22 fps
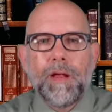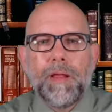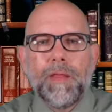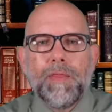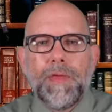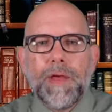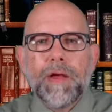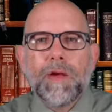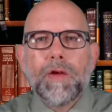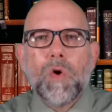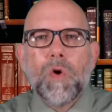
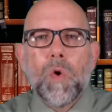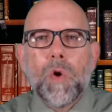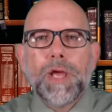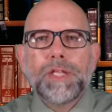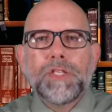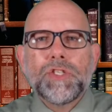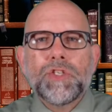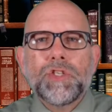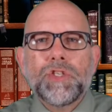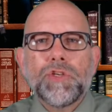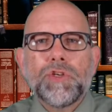They're
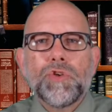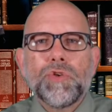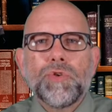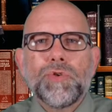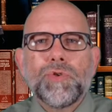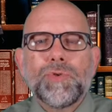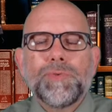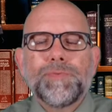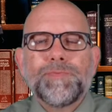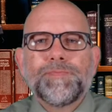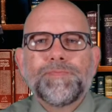going
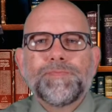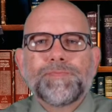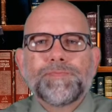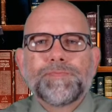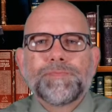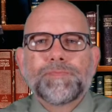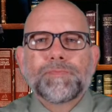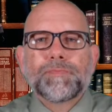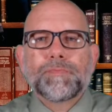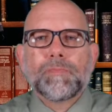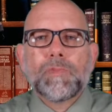to
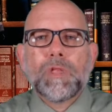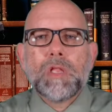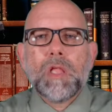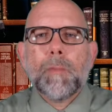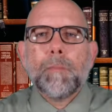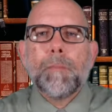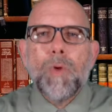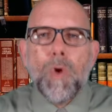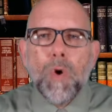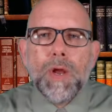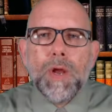
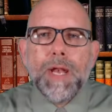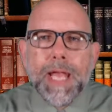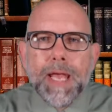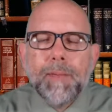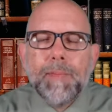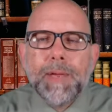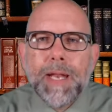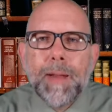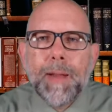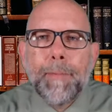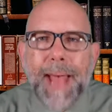put
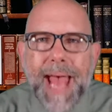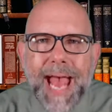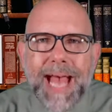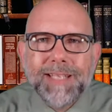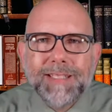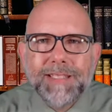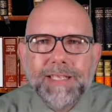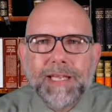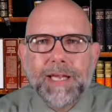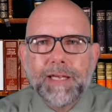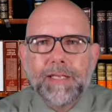him in a
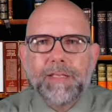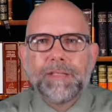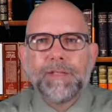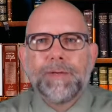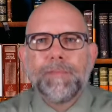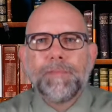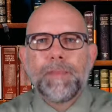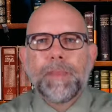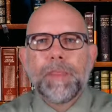basket.